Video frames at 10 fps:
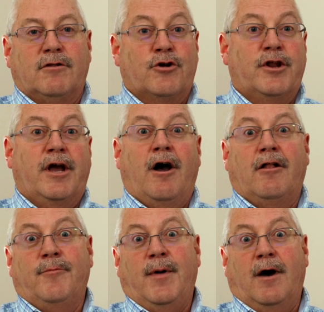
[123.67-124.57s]
learning
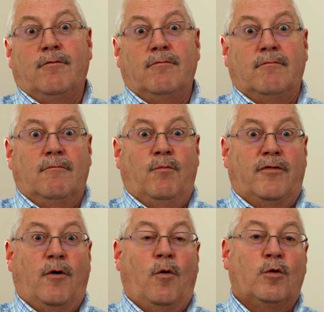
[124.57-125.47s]
all about
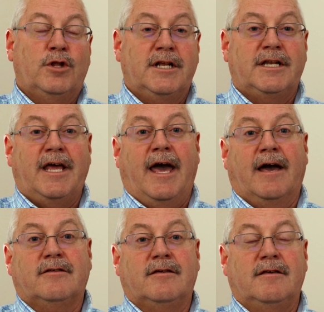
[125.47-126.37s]
withholding
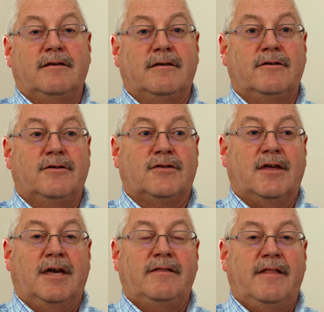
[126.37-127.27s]
taxes
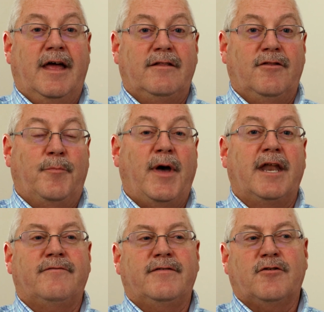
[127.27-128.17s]
and then the
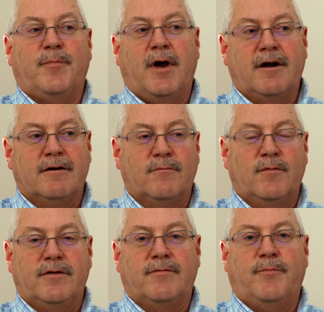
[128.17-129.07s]
benefits part
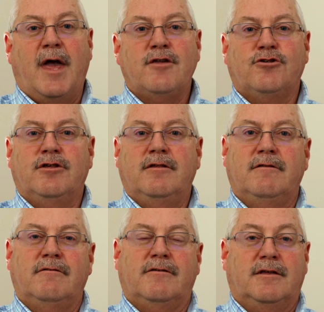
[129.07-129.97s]
with
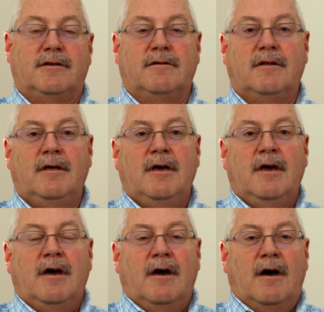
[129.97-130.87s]
pensions and
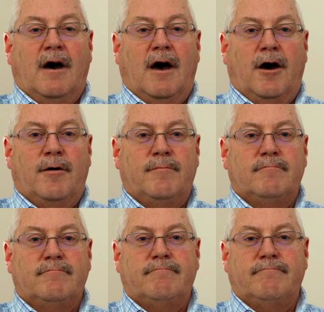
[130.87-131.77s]

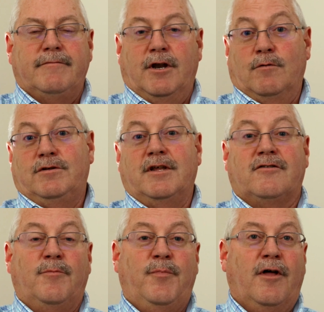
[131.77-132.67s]
um, you know
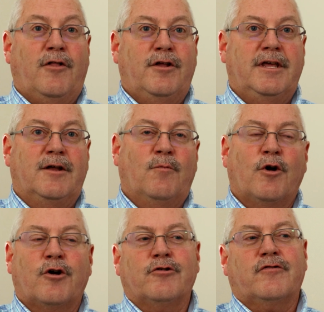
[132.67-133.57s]
disability and
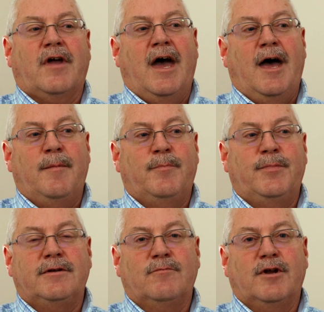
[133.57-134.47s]
workers comp
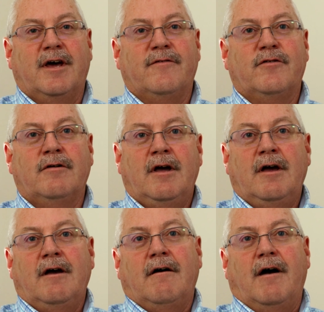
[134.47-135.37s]
and whatever.
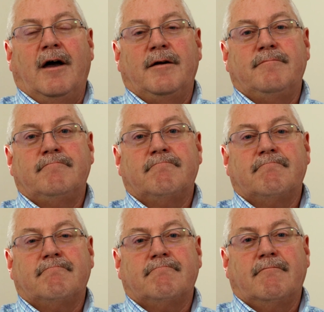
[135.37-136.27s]
I,
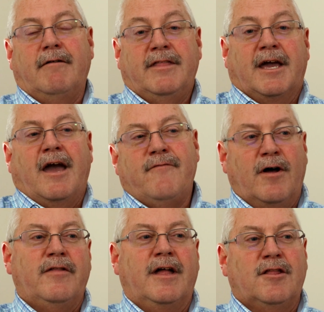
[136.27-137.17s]
I think I
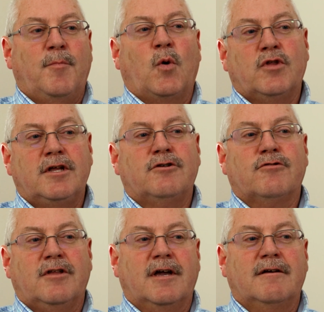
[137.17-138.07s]
found that the most
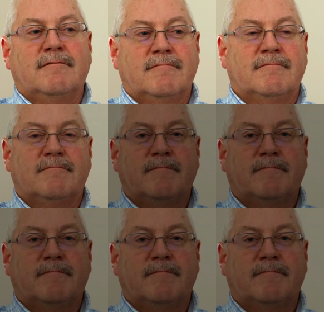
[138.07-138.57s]
interesting.